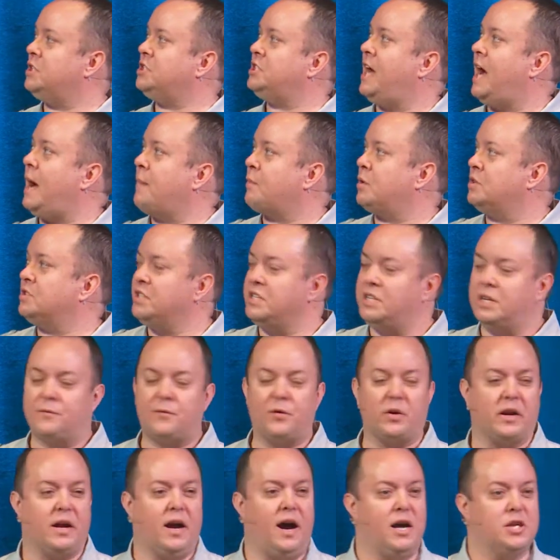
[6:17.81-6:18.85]
chapters and
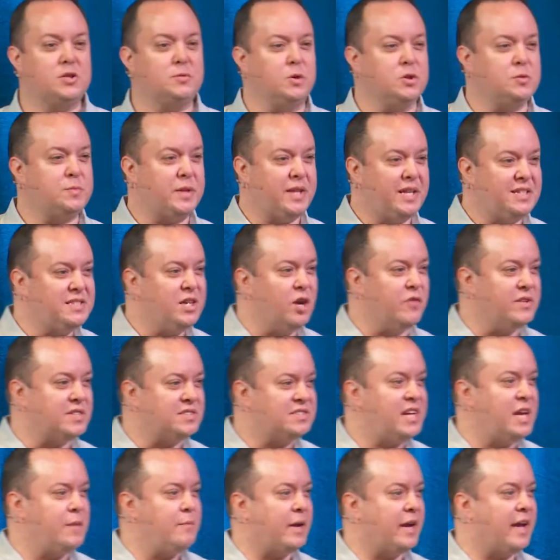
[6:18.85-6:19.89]
different Gospels, but they tell the
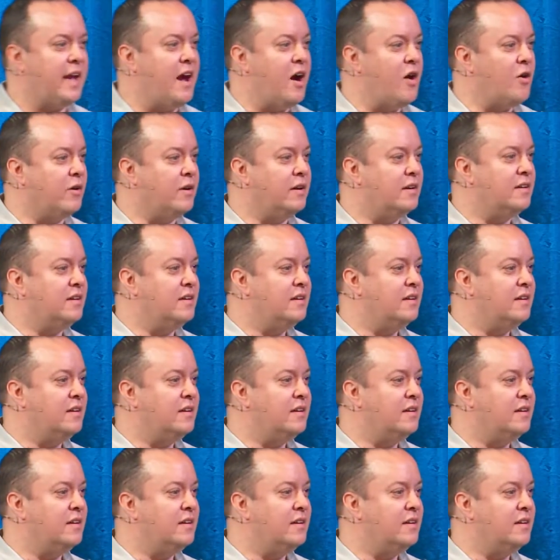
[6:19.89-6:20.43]
same account.